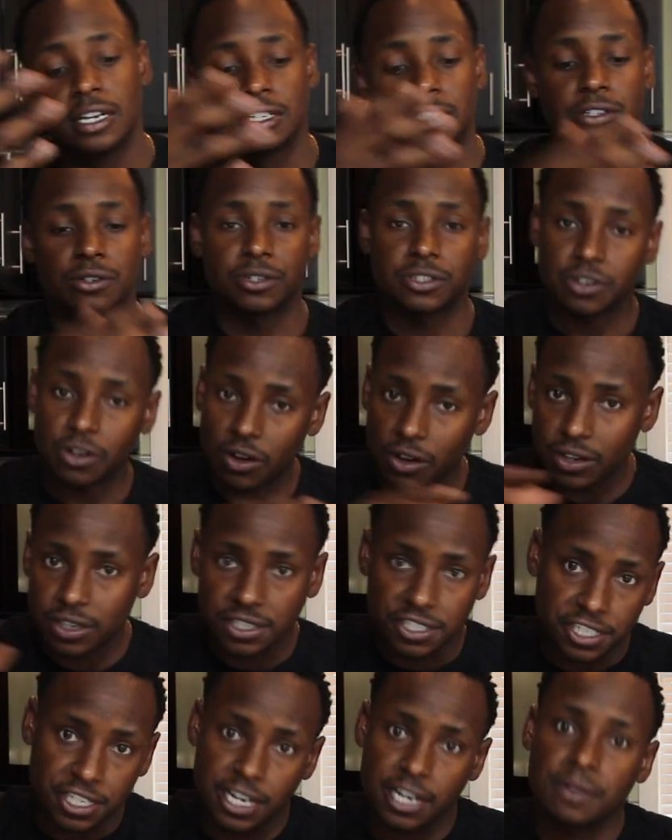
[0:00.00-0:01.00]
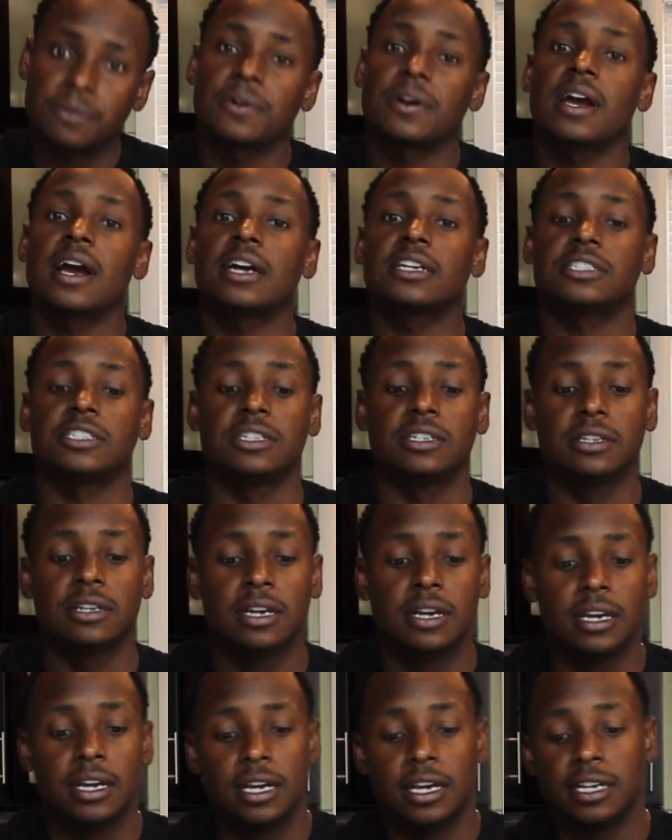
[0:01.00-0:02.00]
So it's all a chain reaction.
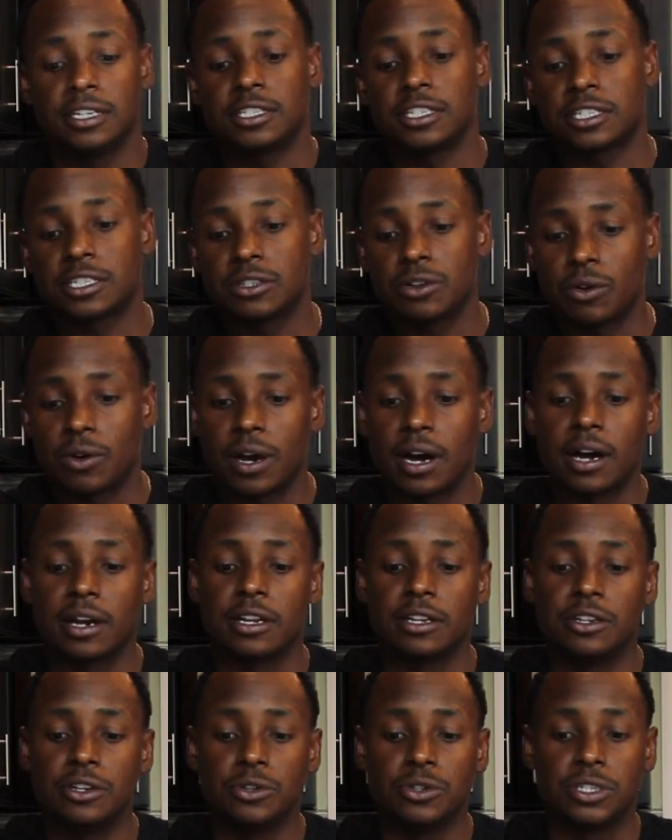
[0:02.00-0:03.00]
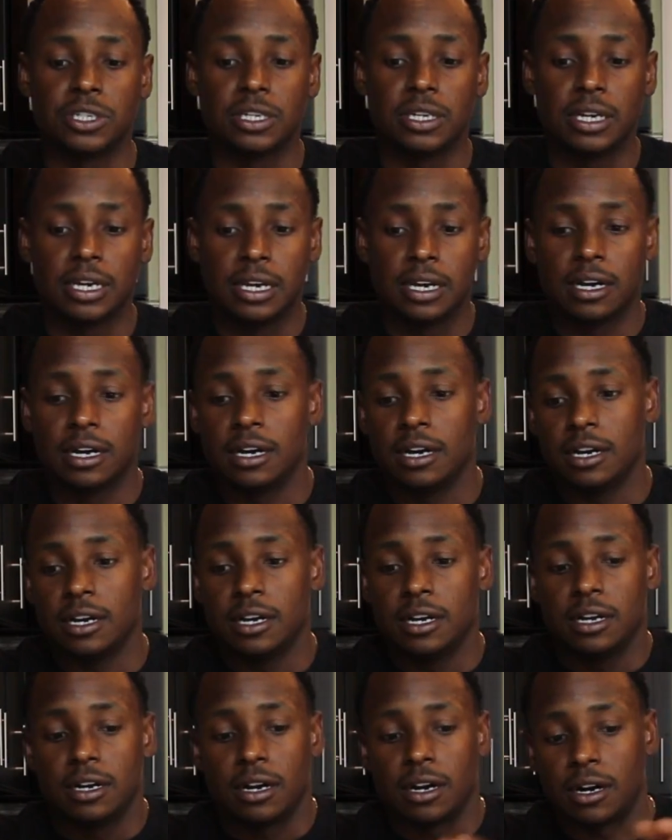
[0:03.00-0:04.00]
It's just knowing how to use it.
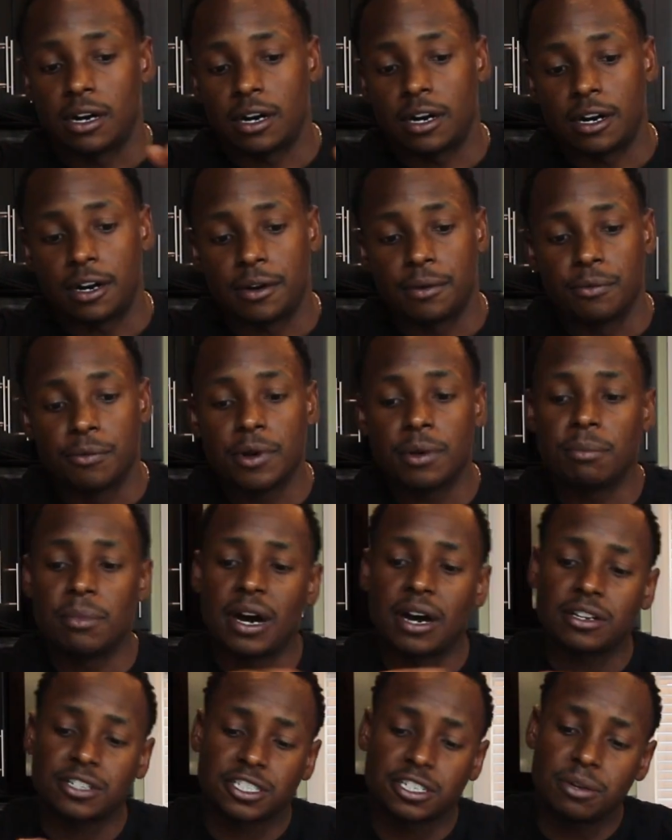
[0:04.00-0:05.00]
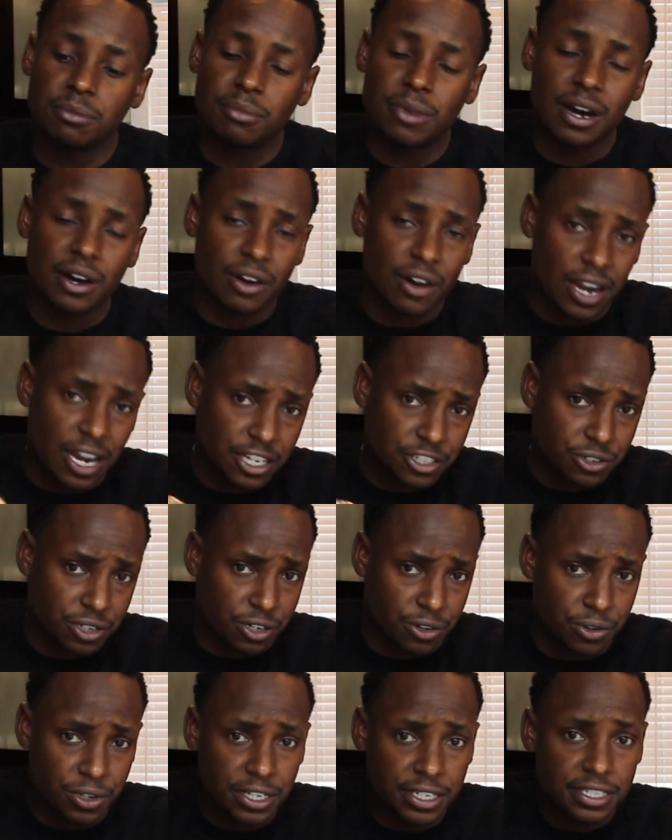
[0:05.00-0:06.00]
With some
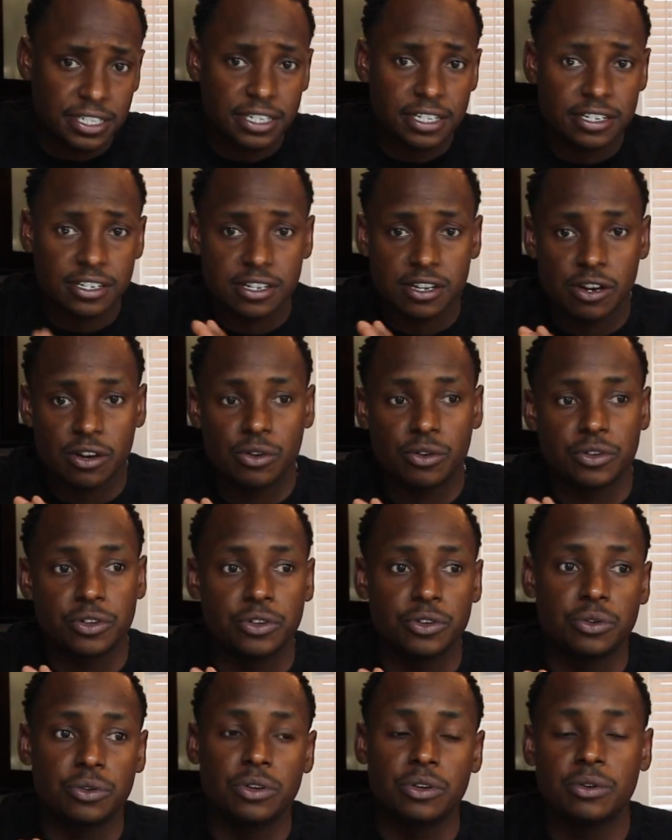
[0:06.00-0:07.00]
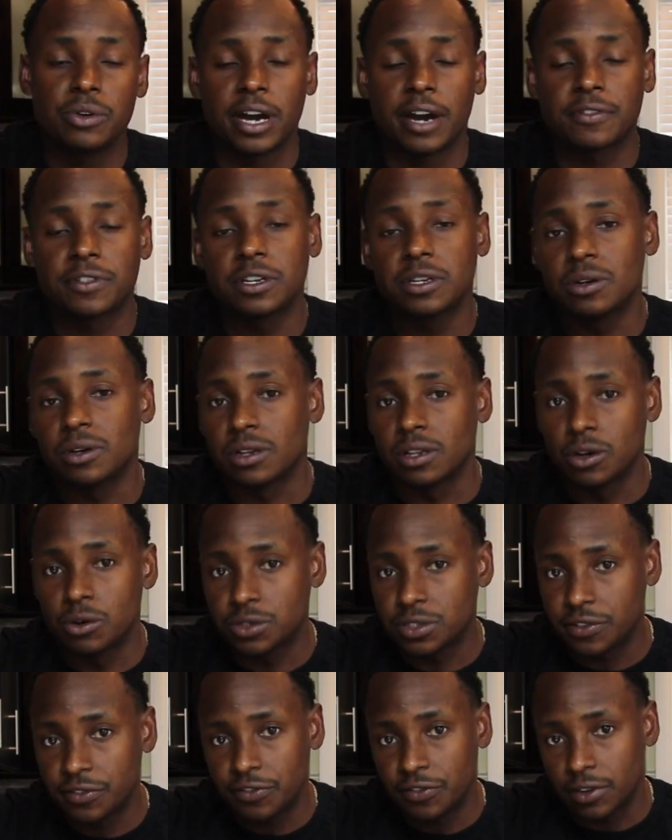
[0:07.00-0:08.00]
monohydrate creatines though, you do have to do a
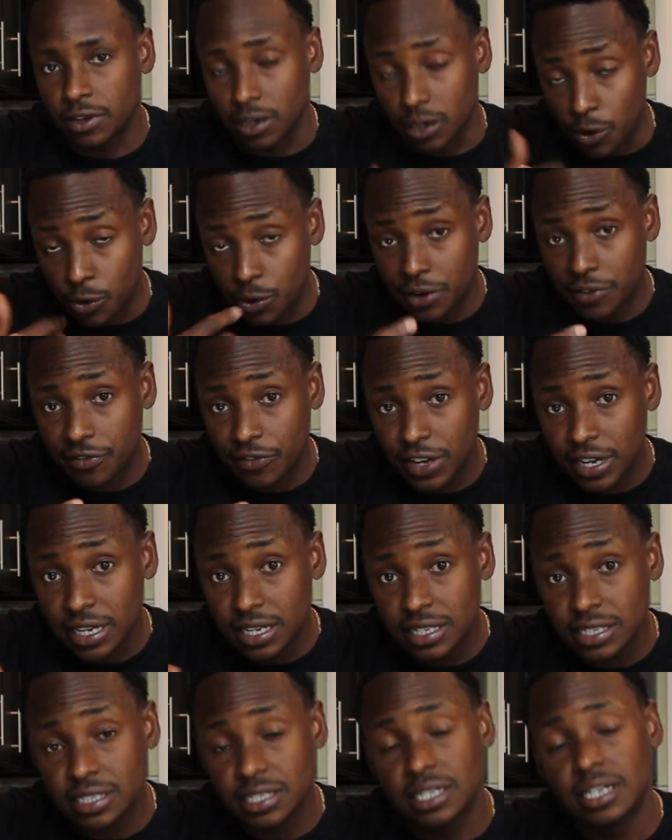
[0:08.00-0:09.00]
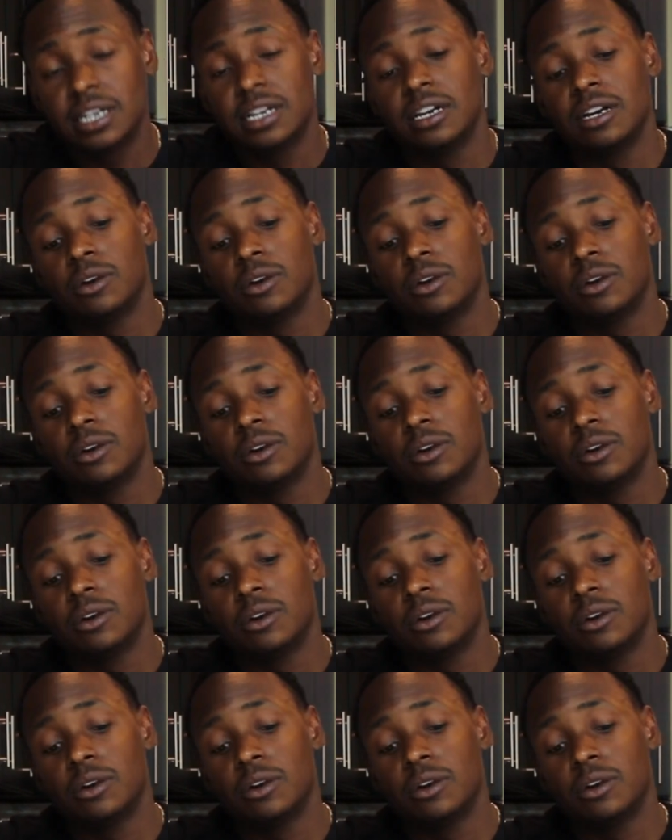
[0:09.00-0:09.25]
loading phase.